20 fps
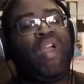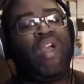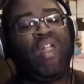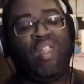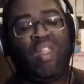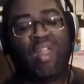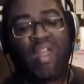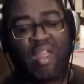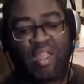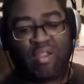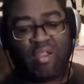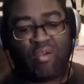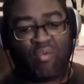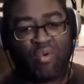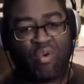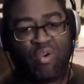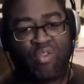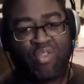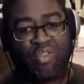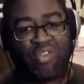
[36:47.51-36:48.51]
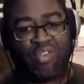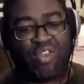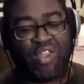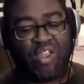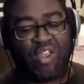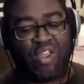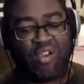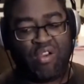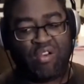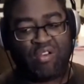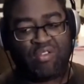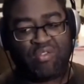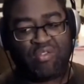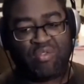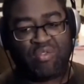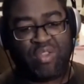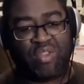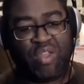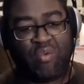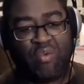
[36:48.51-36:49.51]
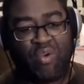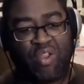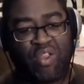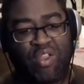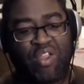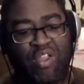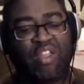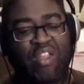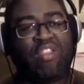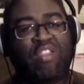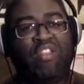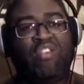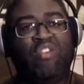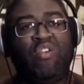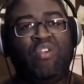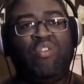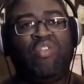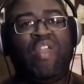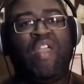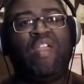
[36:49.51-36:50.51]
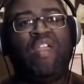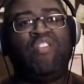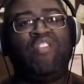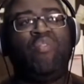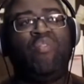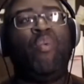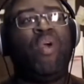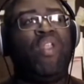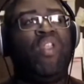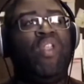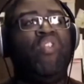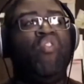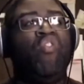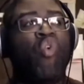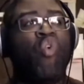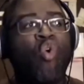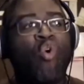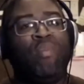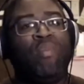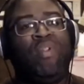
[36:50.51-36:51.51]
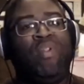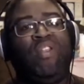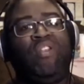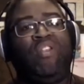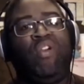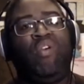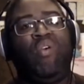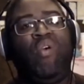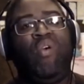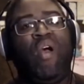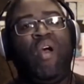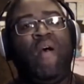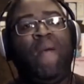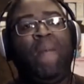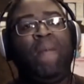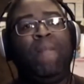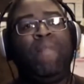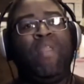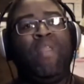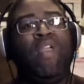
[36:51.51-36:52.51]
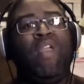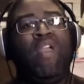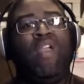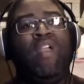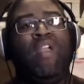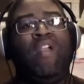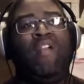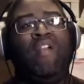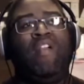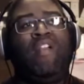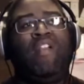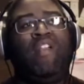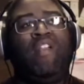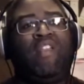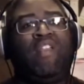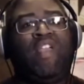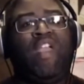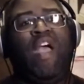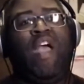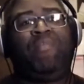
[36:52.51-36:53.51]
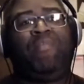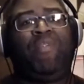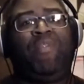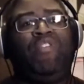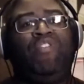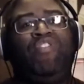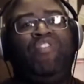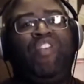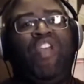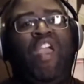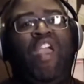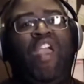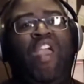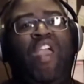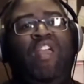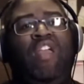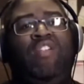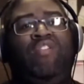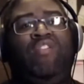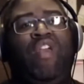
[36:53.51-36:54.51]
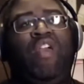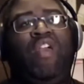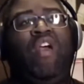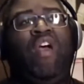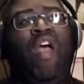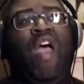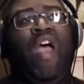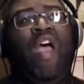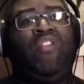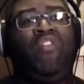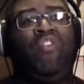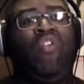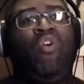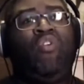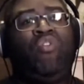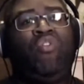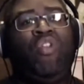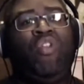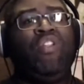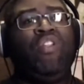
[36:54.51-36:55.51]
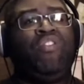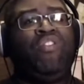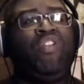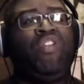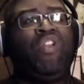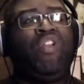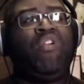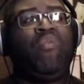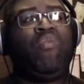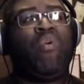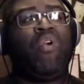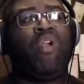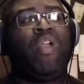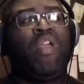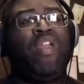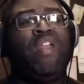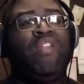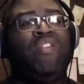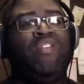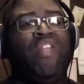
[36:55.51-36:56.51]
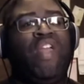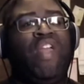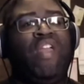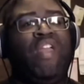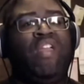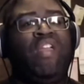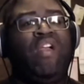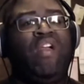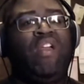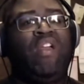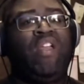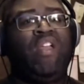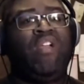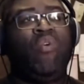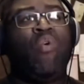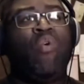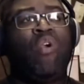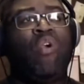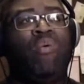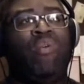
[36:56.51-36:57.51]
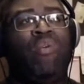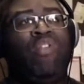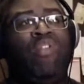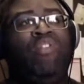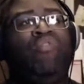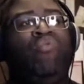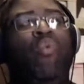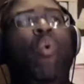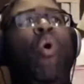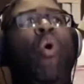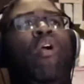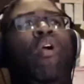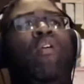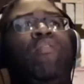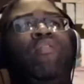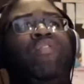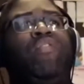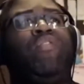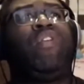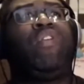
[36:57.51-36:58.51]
I like were the tiers that where you get to do things you wouldn't normally do. Captain Shay's has an alternate tier where he could take he can work with the dwarves,